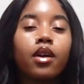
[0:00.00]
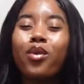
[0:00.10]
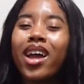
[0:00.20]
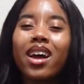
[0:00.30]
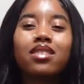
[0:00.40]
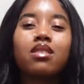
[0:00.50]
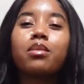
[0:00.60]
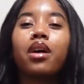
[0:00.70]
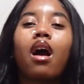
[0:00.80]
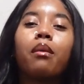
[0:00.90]
We had something
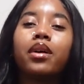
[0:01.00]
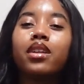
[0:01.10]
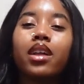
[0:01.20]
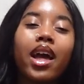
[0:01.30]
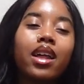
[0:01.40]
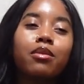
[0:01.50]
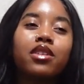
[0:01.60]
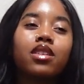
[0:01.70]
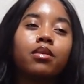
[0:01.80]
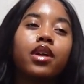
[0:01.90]
in common because it had to be
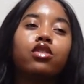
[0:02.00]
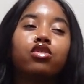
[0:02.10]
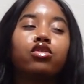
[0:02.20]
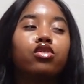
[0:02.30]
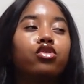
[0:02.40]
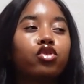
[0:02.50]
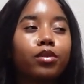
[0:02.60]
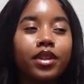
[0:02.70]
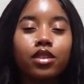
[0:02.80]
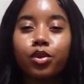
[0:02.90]
something that drew
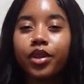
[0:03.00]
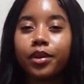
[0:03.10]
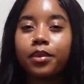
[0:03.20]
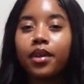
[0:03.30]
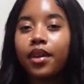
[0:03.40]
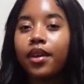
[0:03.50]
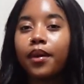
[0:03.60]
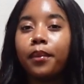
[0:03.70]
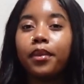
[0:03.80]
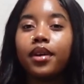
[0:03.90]
me to him.
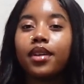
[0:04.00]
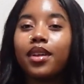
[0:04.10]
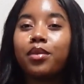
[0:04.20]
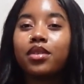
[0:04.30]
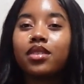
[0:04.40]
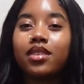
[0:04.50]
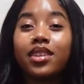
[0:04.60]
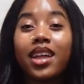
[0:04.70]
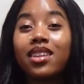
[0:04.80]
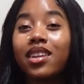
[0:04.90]
But
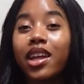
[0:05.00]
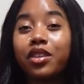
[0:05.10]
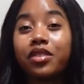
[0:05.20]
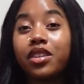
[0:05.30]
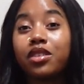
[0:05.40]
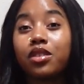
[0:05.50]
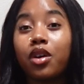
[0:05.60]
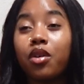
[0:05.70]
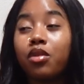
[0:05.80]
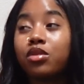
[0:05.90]
that's like 3 years
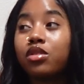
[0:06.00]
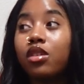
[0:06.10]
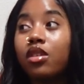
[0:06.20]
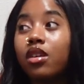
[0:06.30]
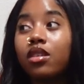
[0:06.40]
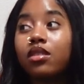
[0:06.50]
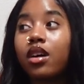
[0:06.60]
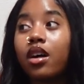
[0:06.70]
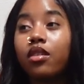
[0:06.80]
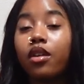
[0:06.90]
ago, so
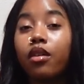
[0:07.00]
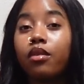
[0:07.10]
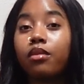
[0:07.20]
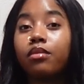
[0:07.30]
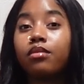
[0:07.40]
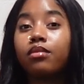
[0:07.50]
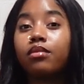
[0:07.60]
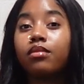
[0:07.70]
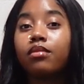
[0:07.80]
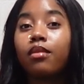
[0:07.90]
I don't know.
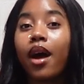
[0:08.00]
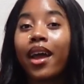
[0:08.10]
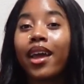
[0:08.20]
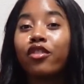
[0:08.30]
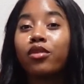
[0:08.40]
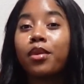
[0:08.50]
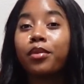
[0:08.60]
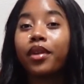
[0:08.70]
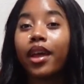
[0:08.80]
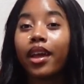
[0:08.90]
I can't
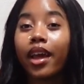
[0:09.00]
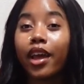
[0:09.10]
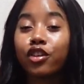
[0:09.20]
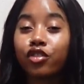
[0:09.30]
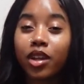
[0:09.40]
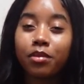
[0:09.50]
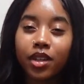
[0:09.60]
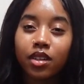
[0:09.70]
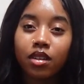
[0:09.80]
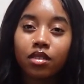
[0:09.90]
remember like extreme
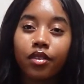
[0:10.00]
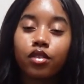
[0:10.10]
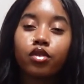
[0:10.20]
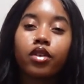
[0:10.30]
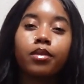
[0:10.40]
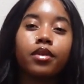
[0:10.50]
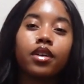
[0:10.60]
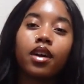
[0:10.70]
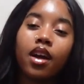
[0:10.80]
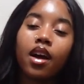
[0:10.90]
details of the story, but
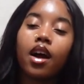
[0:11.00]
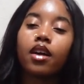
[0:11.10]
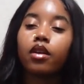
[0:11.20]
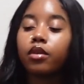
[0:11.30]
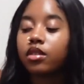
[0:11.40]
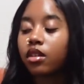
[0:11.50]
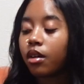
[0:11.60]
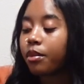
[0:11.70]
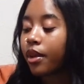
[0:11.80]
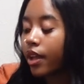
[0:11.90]
I know what's up.
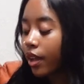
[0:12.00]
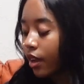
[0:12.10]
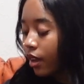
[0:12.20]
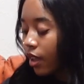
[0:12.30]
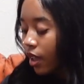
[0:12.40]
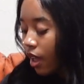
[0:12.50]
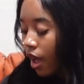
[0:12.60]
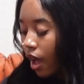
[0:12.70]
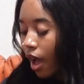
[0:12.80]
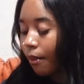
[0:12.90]
And
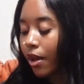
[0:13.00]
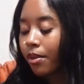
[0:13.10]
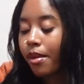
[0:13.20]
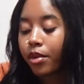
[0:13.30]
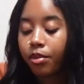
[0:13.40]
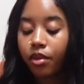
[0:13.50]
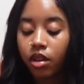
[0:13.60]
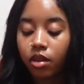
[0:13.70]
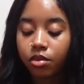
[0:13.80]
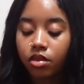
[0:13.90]
I might be able to pull
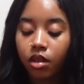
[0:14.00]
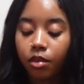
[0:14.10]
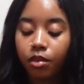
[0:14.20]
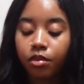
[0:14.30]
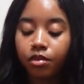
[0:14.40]
up some